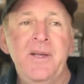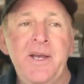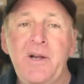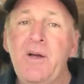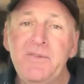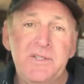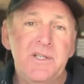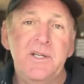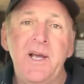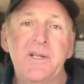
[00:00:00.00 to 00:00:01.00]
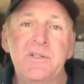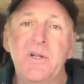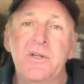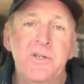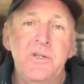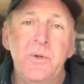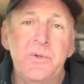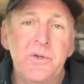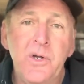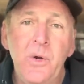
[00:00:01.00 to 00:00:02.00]
And obviously it has a lot to do
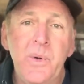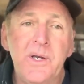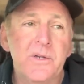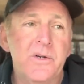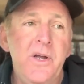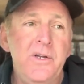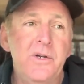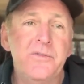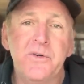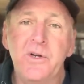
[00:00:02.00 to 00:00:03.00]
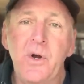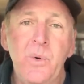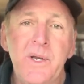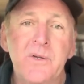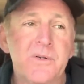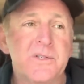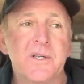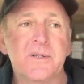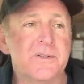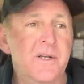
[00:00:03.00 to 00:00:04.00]
with your co-angler. You know, if your co-angler
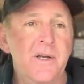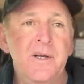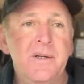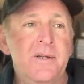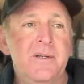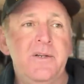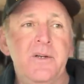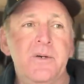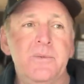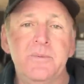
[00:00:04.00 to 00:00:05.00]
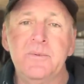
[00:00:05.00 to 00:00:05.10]
says, you know,